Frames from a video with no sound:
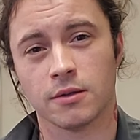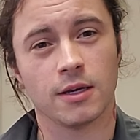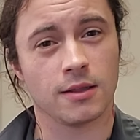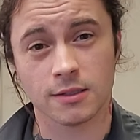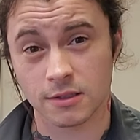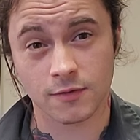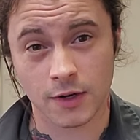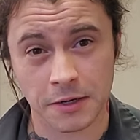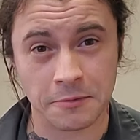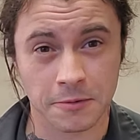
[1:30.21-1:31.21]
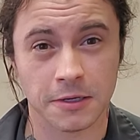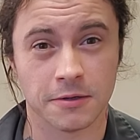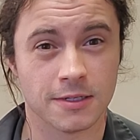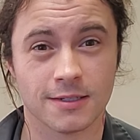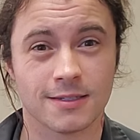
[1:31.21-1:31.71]
Like, this is very real
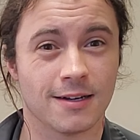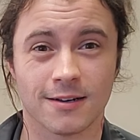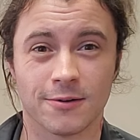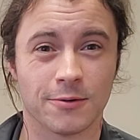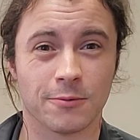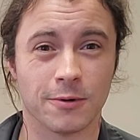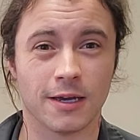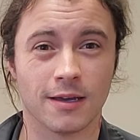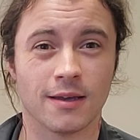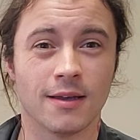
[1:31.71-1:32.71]
and it's not going away.